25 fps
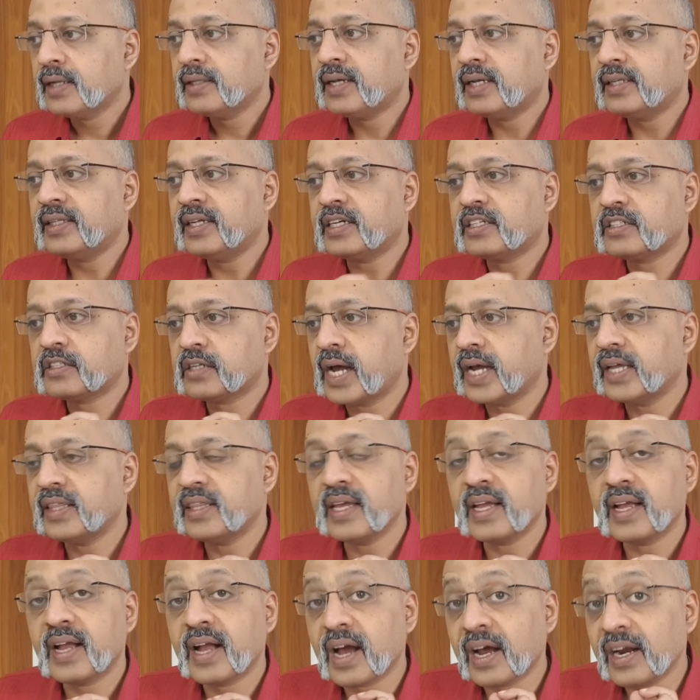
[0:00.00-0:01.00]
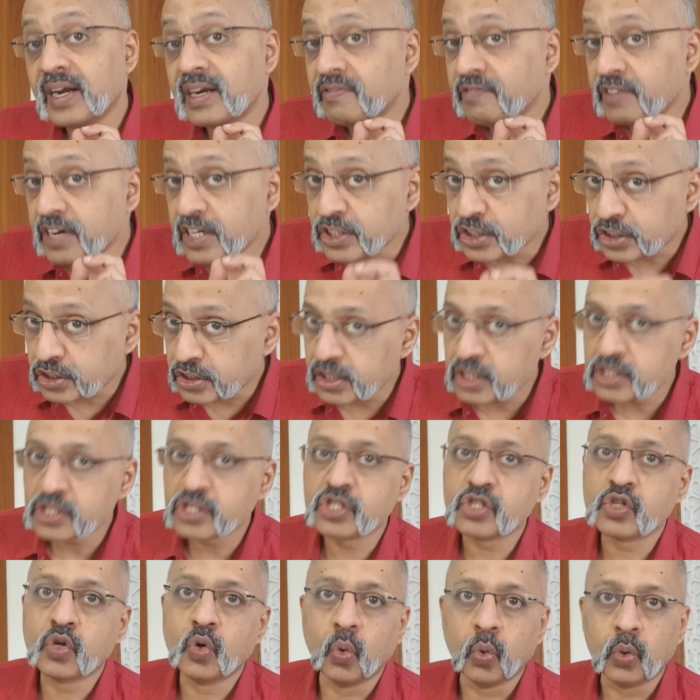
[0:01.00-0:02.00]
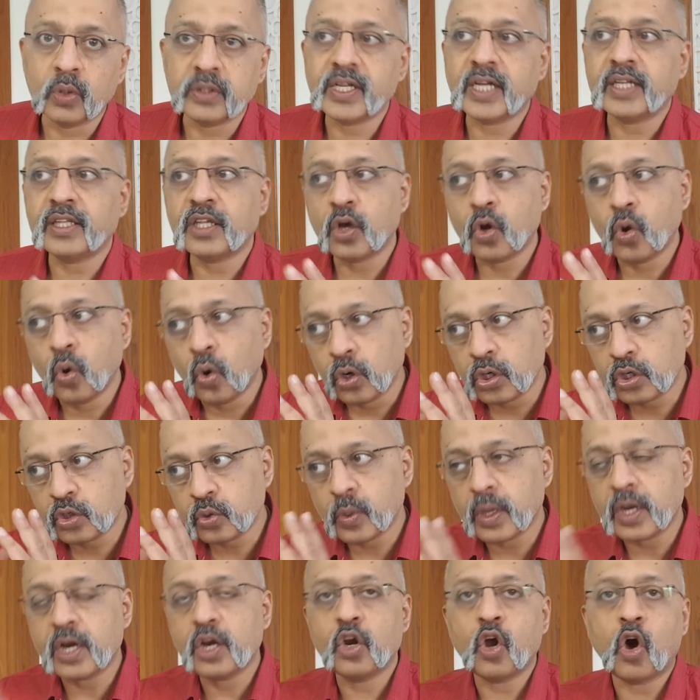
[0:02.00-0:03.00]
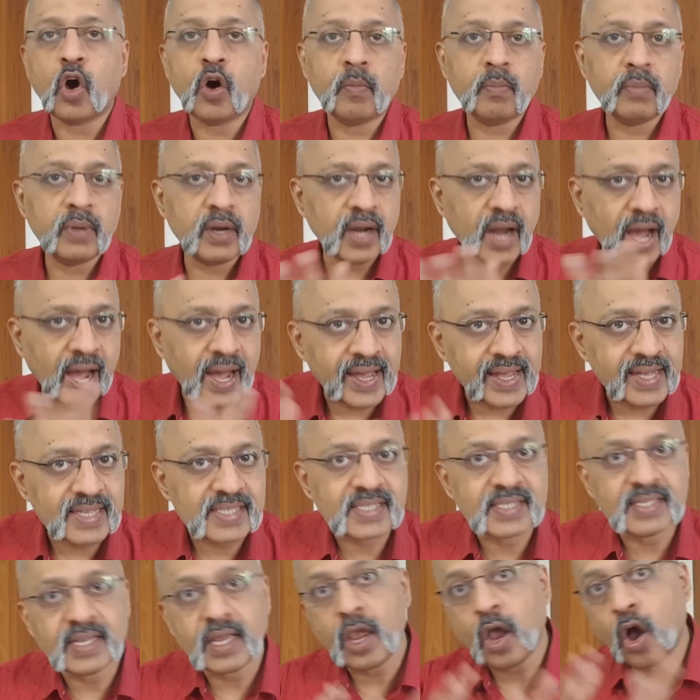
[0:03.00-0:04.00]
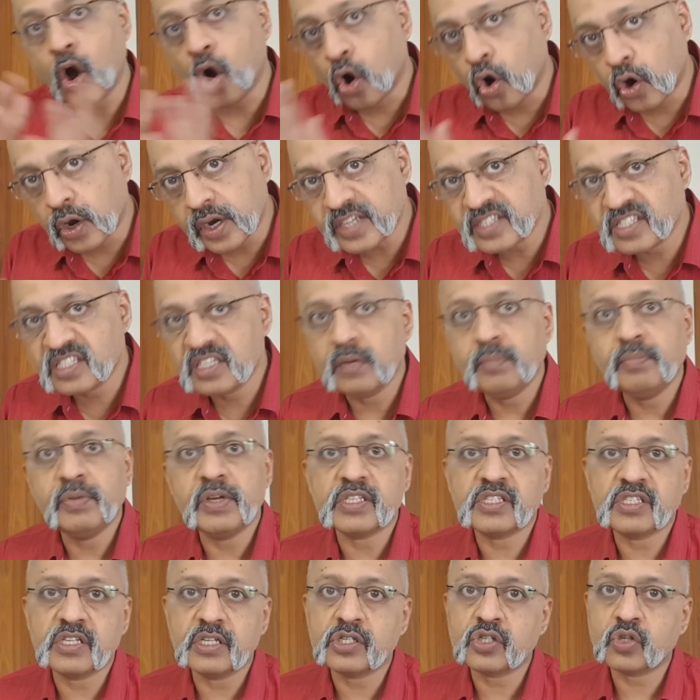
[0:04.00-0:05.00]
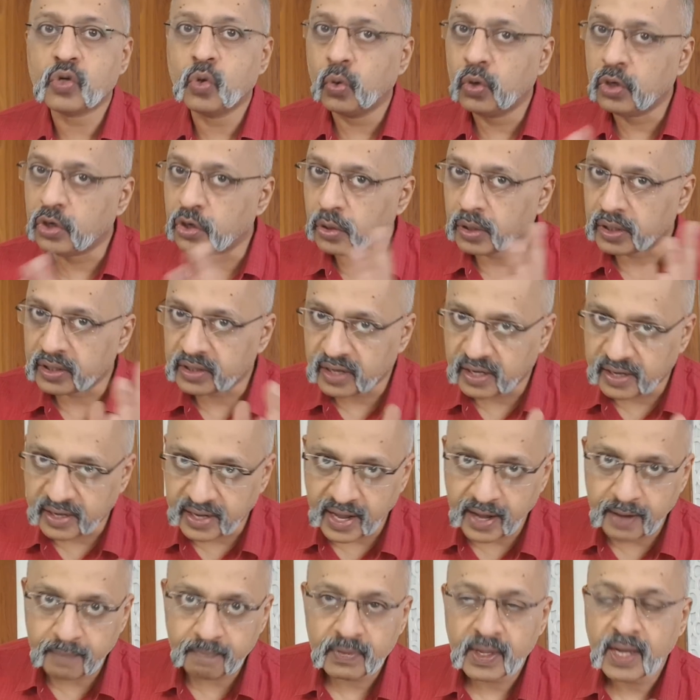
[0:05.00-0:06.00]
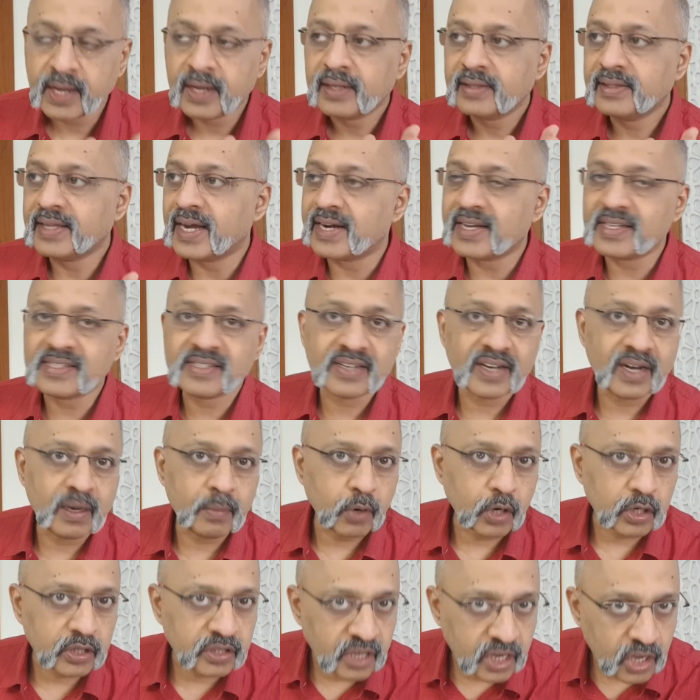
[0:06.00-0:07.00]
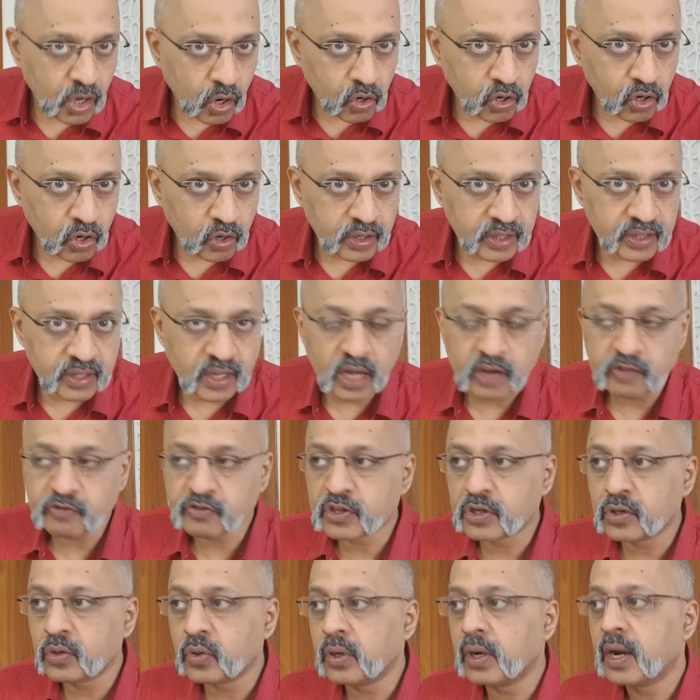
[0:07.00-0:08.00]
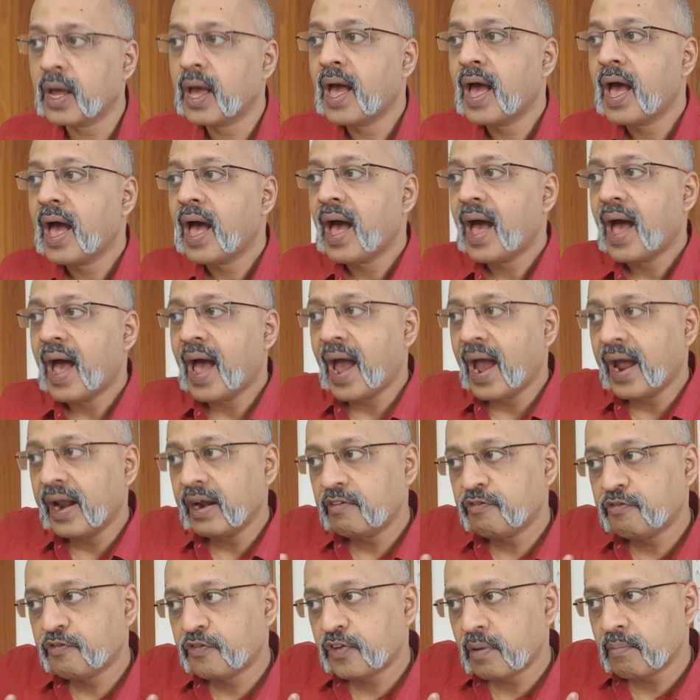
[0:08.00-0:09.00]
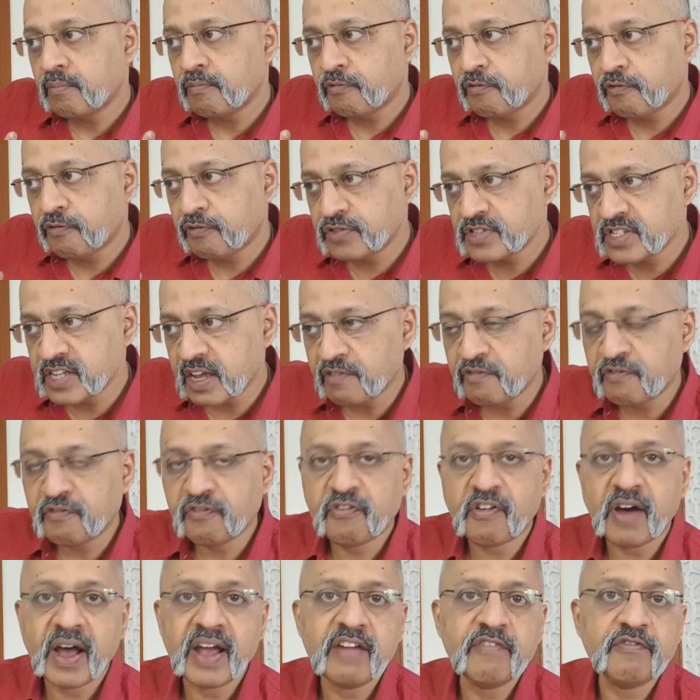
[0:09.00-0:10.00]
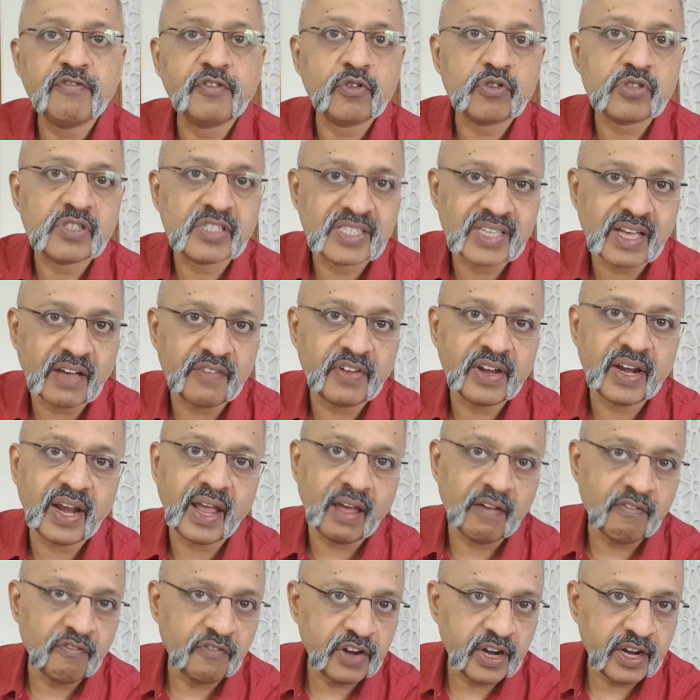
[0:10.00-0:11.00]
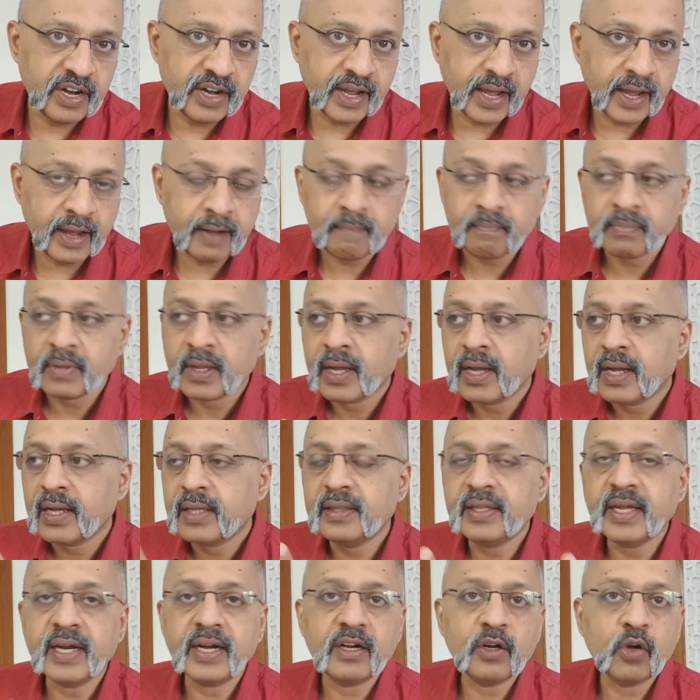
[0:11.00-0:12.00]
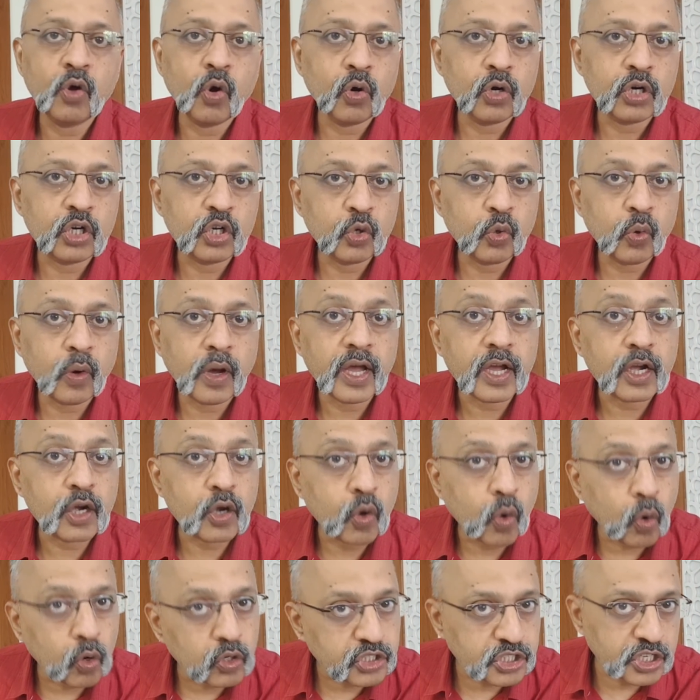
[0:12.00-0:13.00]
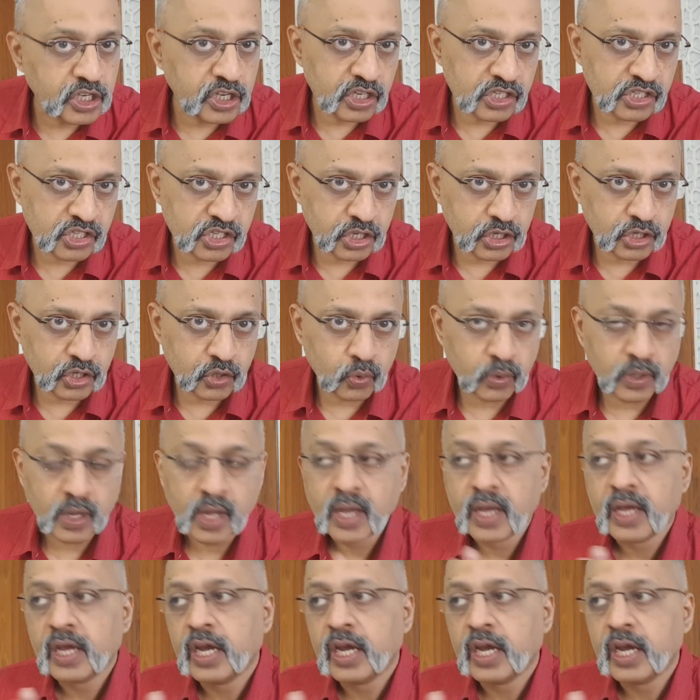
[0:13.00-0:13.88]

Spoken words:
that they try the conventional school, that they go to a normal ISC or a CBSE school during the day, that is till about 3 o'clock in the afternoon, and from say 5 to 7 every day, they go to a coaching institute.